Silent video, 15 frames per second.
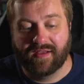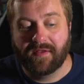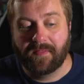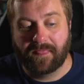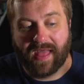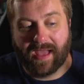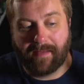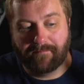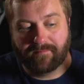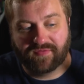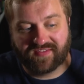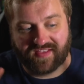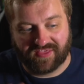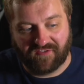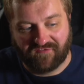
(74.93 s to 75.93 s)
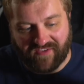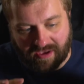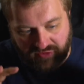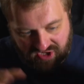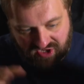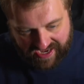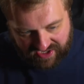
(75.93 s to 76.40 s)
that set the
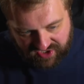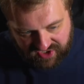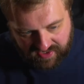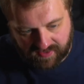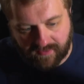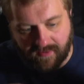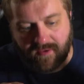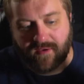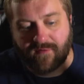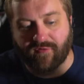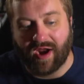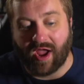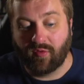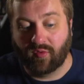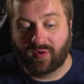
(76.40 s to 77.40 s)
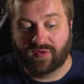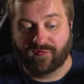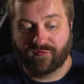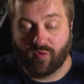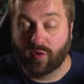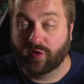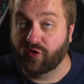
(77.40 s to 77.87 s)
foundation for Halloween's
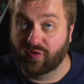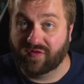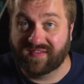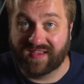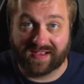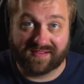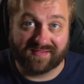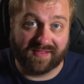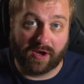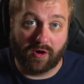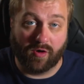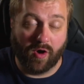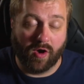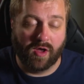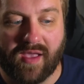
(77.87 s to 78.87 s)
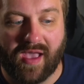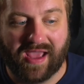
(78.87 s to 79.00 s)
4 through 6 later on.